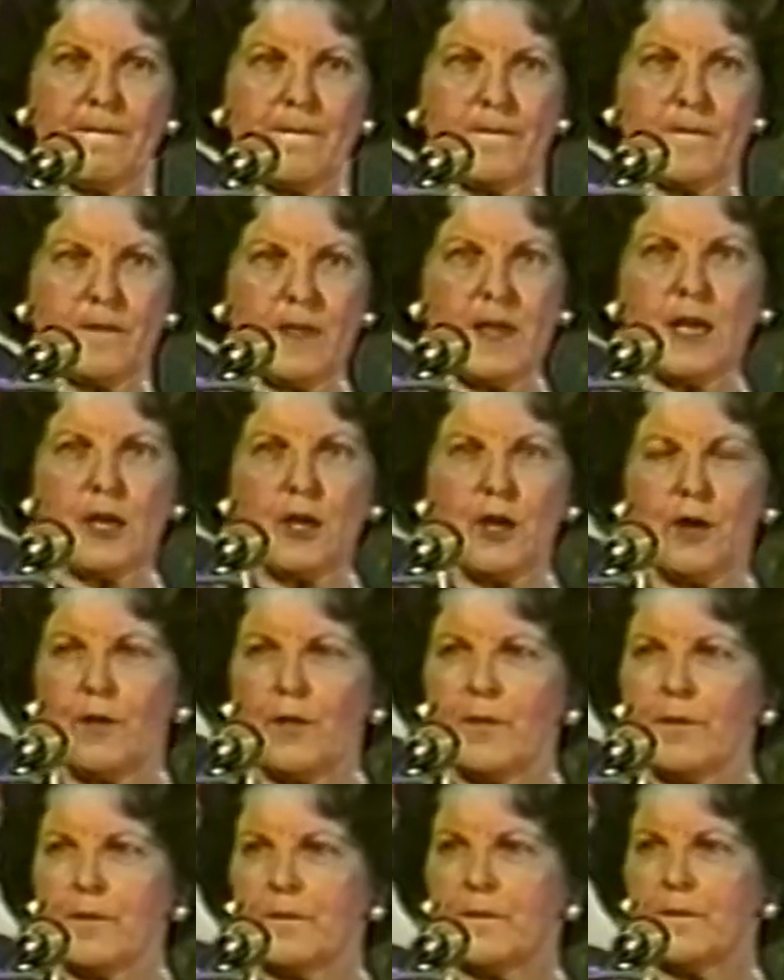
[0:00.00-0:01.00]
Thank you.
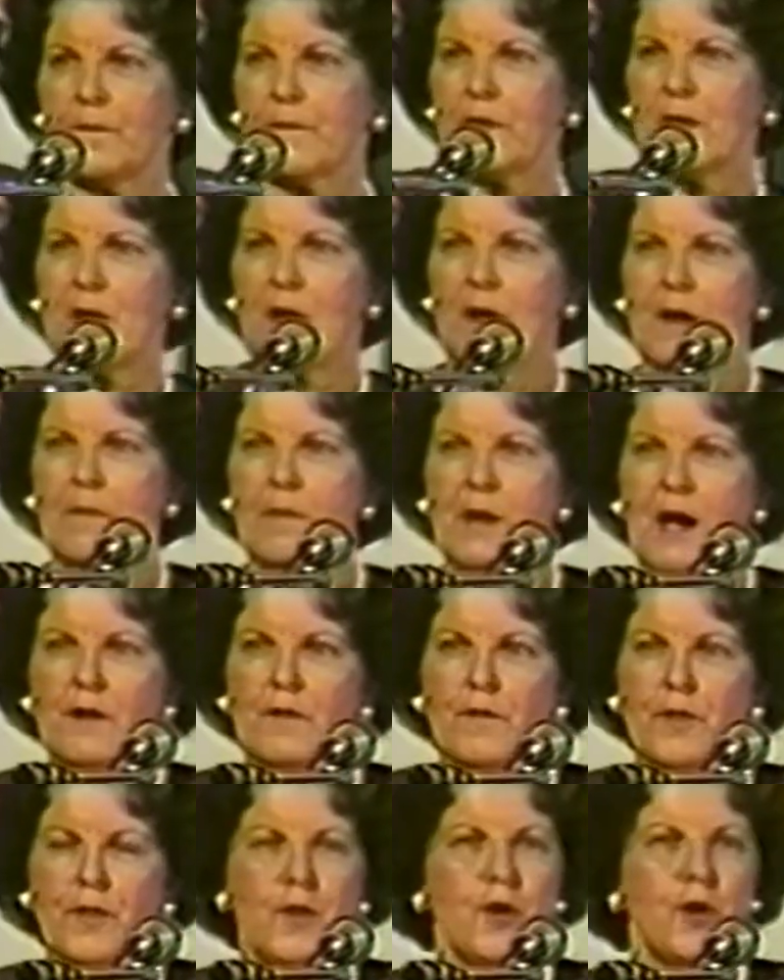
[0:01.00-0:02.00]
About a
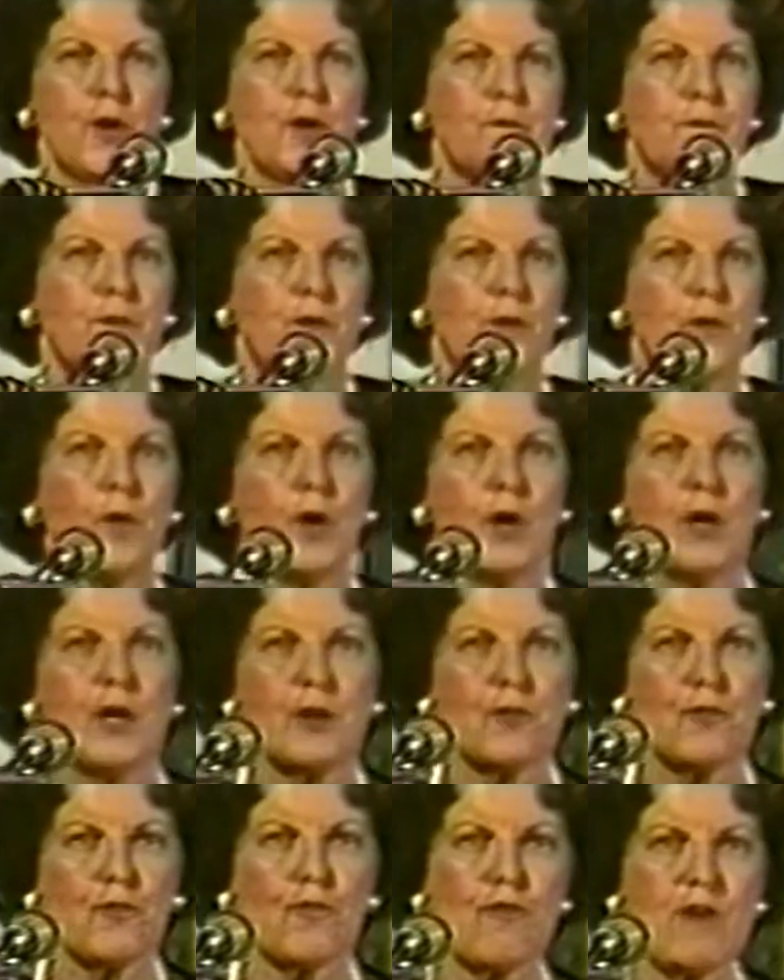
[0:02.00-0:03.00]
third of you,
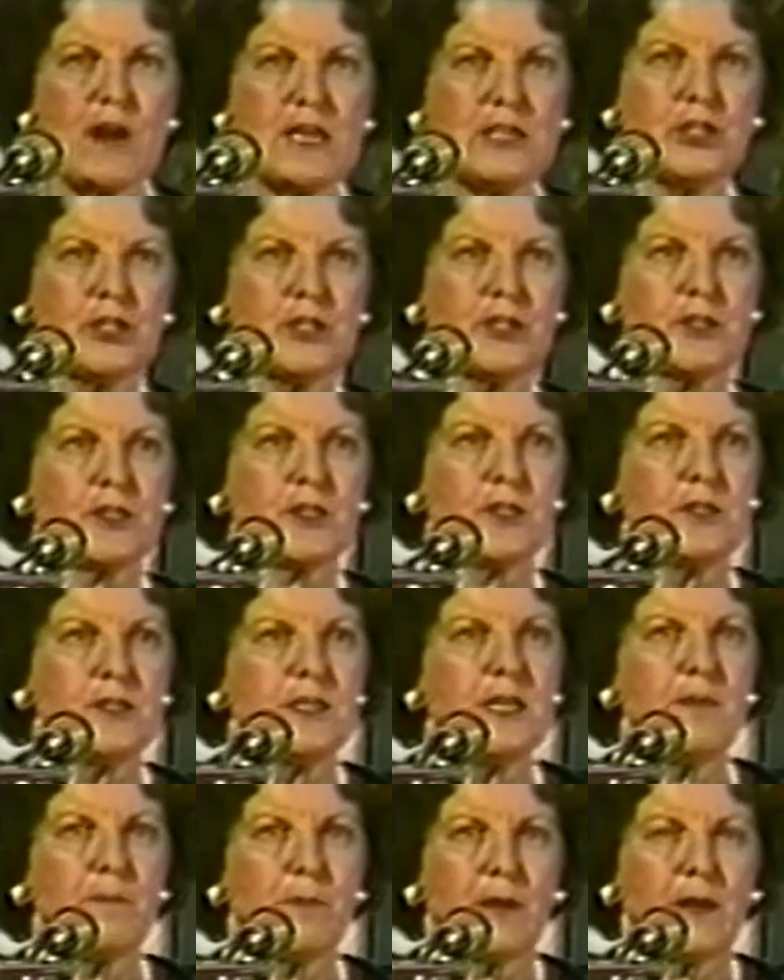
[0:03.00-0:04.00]
it registered
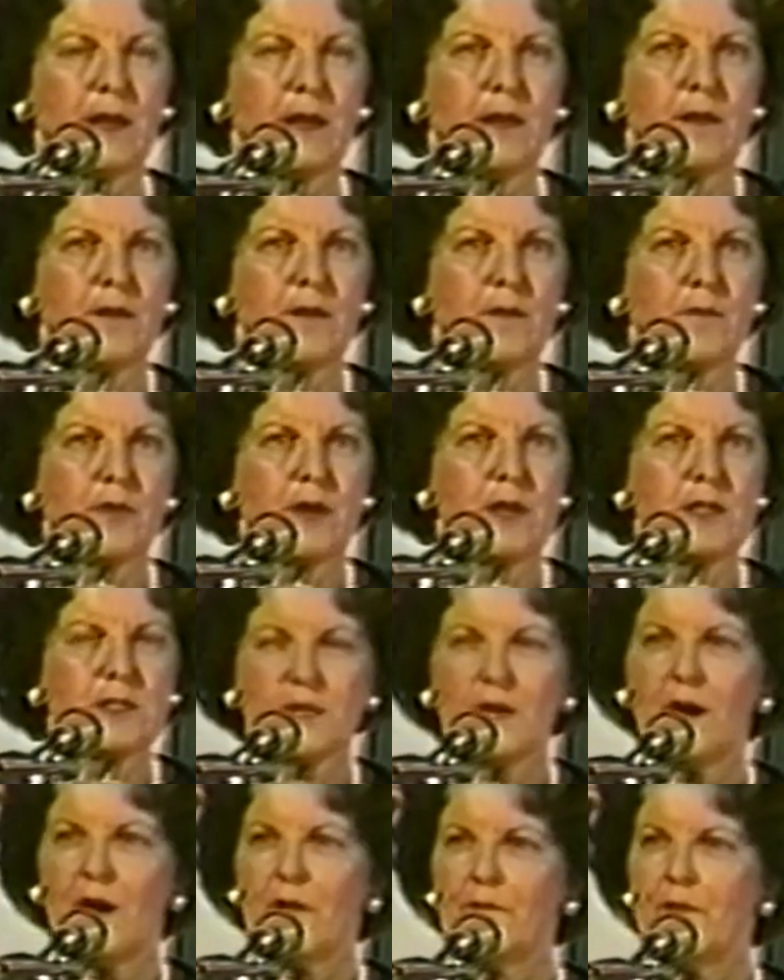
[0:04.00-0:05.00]
deeply. Praise
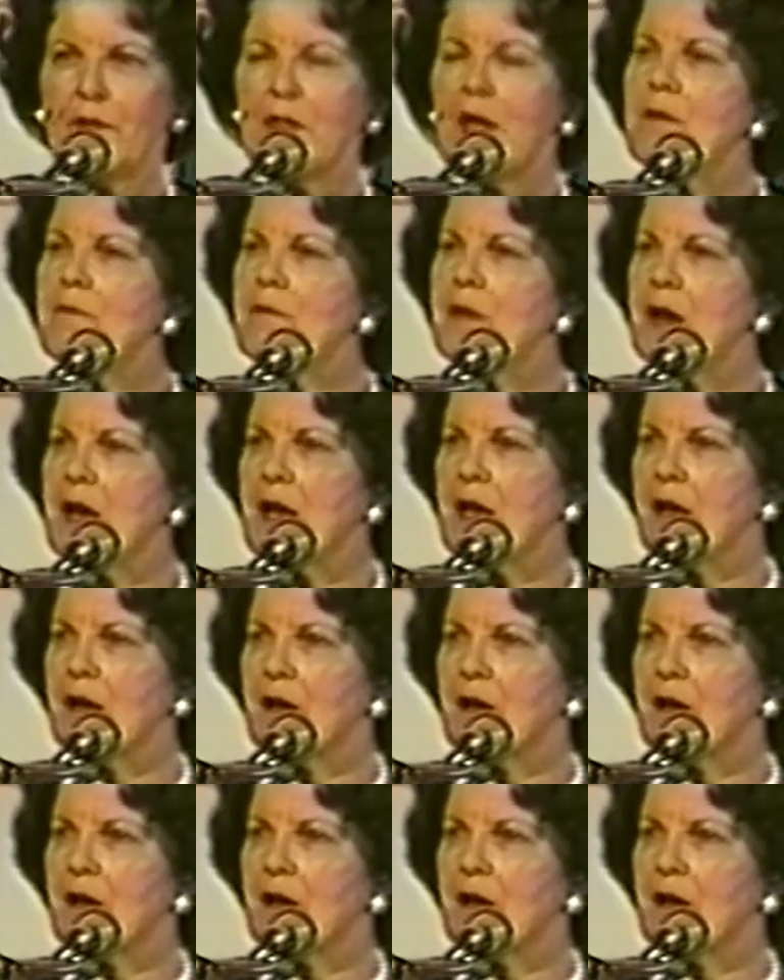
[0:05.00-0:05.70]
God for that many.